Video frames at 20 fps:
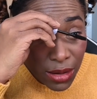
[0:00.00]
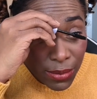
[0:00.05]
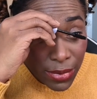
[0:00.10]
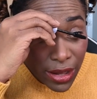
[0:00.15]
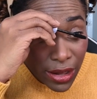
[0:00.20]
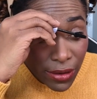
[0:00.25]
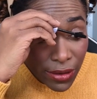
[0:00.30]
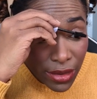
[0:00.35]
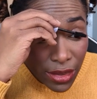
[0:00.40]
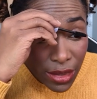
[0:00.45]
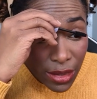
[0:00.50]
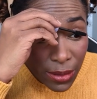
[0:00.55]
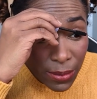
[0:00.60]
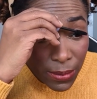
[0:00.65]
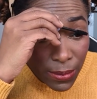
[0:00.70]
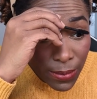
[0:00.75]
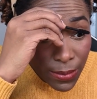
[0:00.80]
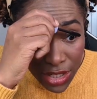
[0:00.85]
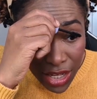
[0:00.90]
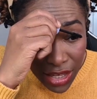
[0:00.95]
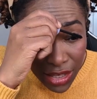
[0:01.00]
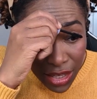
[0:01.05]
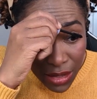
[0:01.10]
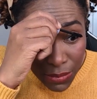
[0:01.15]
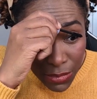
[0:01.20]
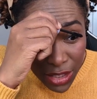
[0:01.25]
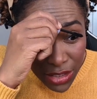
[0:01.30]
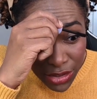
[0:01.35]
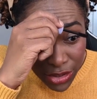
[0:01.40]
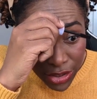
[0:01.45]
about him taking
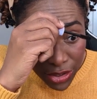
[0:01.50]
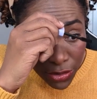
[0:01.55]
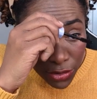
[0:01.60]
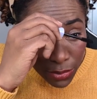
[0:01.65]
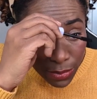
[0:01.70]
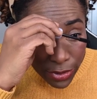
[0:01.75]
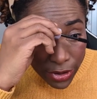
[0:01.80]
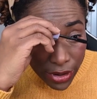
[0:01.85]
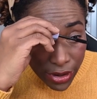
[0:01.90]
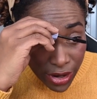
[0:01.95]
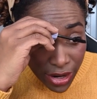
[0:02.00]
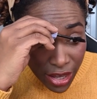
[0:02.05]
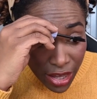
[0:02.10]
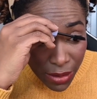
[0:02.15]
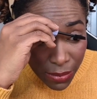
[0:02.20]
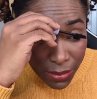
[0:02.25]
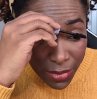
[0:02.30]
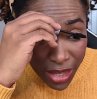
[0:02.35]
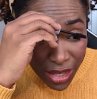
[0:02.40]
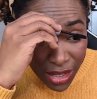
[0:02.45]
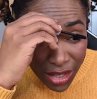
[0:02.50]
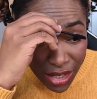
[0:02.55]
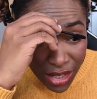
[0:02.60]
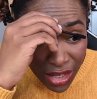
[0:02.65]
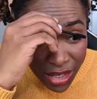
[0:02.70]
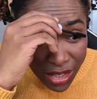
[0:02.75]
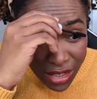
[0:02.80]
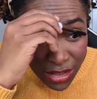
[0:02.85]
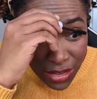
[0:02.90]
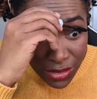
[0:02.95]
Mr. Cooper and making
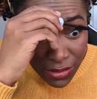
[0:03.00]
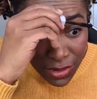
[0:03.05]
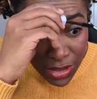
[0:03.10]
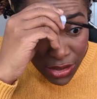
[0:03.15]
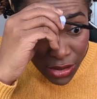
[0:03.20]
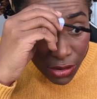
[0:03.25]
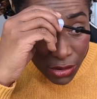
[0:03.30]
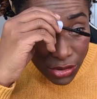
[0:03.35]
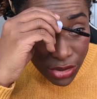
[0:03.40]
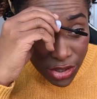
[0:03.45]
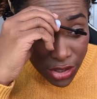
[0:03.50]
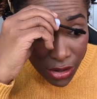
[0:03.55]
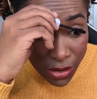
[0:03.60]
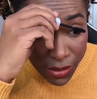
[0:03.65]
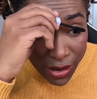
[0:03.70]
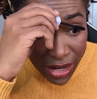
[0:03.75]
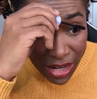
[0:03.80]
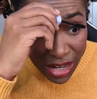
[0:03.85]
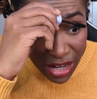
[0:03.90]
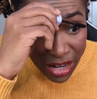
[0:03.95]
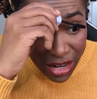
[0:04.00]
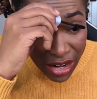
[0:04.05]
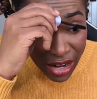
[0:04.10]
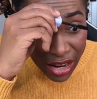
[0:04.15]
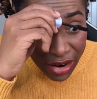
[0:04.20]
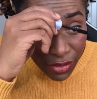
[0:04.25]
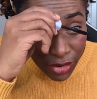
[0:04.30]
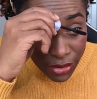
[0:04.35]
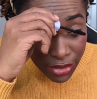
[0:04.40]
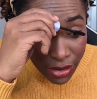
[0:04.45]
it into his own show. I
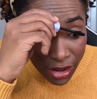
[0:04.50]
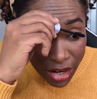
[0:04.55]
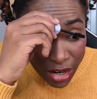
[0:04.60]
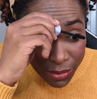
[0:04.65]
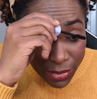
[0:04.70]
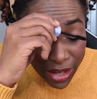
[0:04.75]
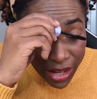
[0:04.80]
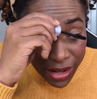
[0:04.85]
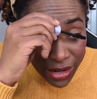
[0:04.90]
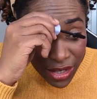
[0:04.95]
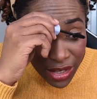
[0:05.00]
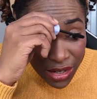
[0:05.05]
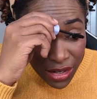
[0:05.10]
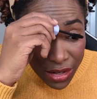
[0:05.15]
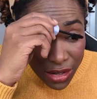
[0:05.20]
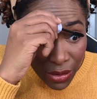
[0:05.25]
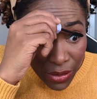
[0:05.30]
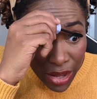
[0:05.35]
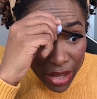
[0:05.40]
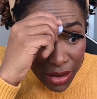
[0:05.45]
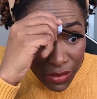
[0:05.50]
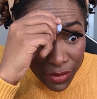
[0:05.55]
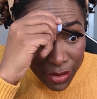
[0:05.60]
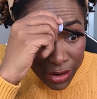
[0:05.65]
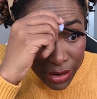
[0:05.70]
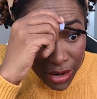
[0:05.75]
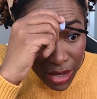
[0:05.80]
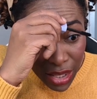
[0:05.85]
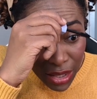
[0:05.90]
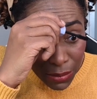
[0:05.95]
never thought about it.
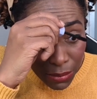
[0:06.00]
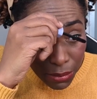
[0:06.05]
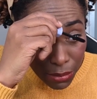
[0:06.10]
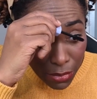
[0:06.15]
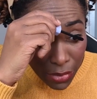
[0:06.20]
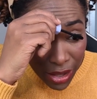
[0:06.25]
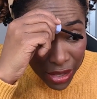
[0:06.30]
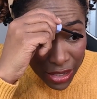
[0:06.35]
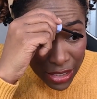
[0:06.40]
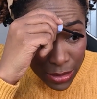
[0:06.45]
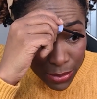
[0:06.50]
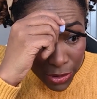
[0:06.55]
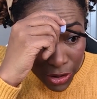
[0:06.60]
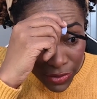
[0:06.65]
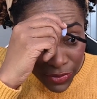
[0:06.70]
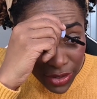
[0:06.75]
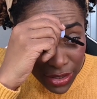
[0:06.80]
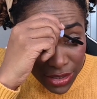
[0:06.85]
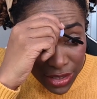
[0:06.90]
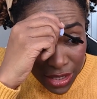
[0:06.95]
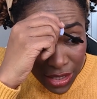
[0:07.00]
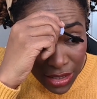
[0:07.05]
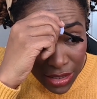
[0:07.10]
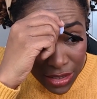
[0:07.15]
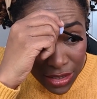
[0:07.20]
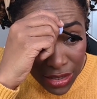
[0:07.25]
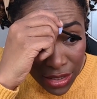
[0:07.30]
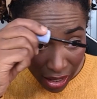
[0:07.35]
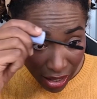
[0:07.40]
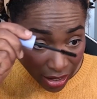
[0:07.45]
However, it makes perfect
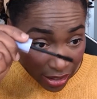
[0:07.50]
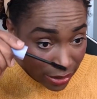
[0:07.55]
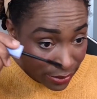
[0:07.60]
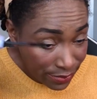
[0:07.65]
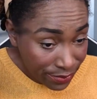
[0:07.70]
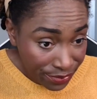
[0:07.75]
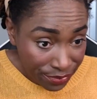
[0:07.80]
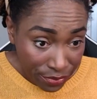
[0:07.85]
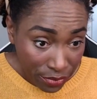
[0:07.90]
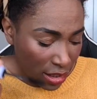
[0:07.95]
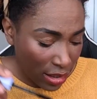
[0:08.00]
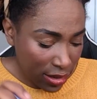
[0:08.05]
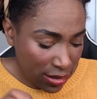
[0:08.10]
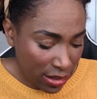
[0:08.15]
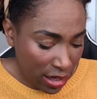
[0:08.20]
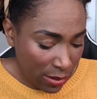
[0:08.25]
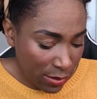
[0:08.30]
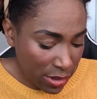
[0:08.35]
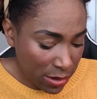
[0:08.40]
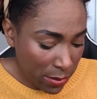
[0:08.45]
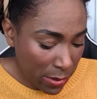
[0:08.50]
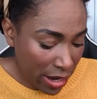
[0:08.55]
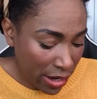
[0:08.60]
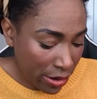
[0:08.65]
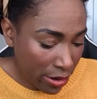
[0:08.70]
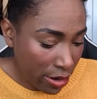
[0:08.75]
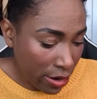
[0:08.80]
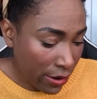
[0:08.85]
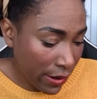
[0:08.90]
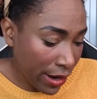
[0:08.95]
sense. And I think his name is
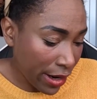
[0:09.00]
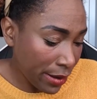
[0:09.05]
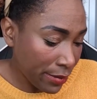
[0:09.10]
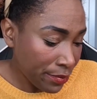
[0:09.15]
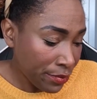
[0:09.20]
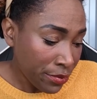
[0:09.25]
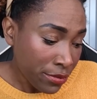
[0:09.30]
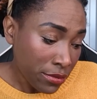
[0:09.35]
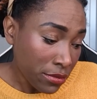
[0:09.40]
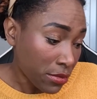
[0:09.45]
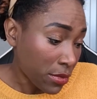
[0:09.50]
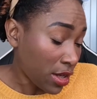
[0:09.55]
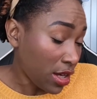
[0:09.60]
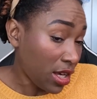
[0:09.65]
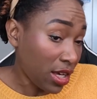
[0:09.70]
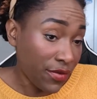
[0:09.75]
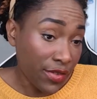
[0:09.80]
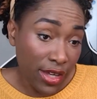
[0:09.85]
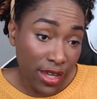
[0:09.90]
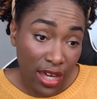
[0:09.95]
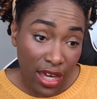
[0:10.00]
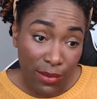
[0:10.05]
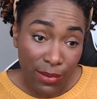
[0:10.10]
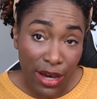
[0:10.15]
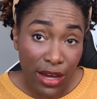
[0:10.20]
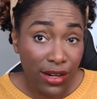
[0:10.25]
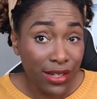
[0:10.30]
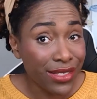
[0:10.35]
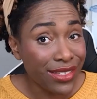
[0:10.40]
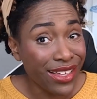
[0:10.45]
Mike Curry. He even came
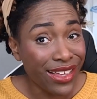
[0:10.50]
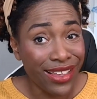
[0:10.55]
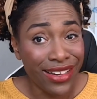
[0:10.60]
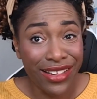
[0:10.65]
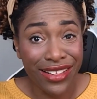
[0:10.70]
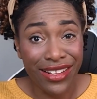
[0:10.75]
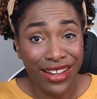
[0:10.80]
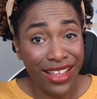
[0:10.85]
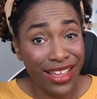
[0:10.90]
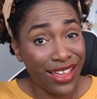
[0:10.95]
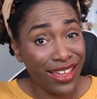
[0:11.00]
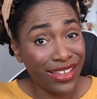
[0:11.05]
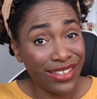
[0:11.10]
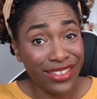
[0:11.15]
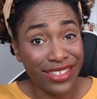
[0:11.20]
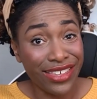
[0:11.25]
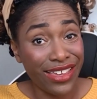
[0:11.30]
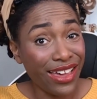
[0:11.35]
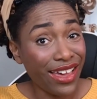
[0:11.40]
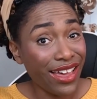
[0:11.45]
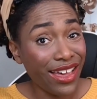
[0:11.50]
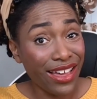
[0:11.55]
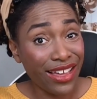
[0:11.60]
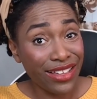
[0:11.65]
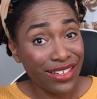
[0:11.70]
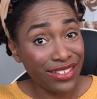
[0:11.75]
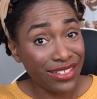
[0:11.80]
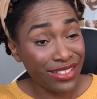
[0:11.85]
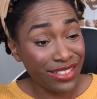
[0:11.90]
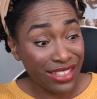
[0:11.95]
out and said it, like, yeah,
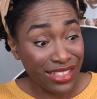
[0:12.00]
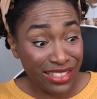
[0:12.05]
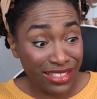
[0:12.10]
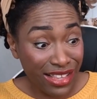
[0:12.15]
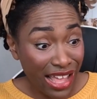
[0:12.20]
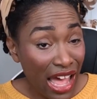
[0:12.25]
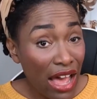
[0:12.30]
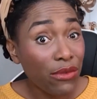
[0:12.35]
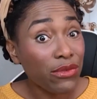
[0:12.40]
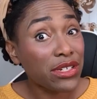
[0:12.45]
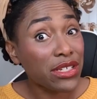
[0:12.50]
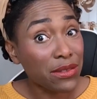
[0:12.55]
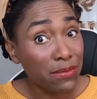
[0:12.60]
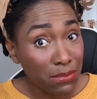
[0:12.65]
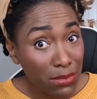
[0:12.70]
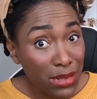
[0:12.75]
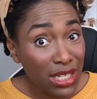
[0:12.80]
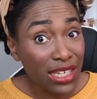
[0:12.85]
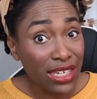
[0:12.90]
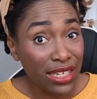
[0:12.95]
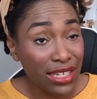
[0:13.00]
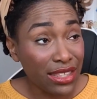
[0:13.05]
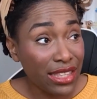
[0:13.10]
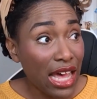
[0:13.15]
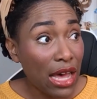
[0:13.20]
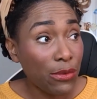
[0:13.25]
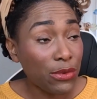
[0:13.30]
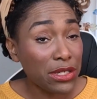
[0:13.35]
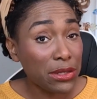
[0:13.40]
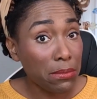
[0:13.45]
that was me.
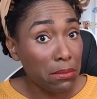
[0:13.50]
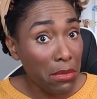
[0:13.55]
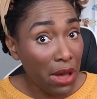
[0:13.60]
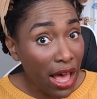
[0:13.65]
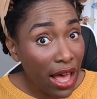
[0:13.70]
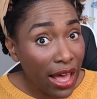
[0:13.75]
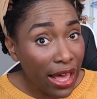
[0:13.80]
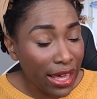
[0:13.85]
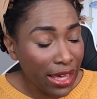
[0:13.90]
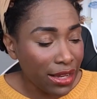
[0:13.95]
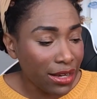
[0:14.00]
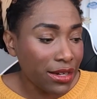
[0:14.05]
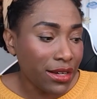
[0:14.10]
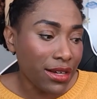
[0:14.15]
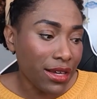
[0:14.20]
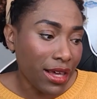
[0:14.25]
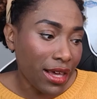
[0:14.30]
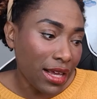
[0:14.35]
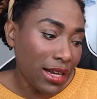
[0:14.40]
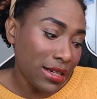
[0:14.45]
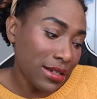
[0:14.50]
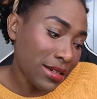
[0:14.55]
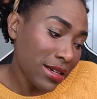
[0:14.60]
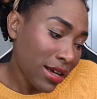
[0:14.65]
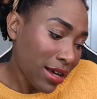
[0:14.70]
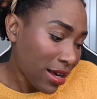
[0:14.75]
That was mine. And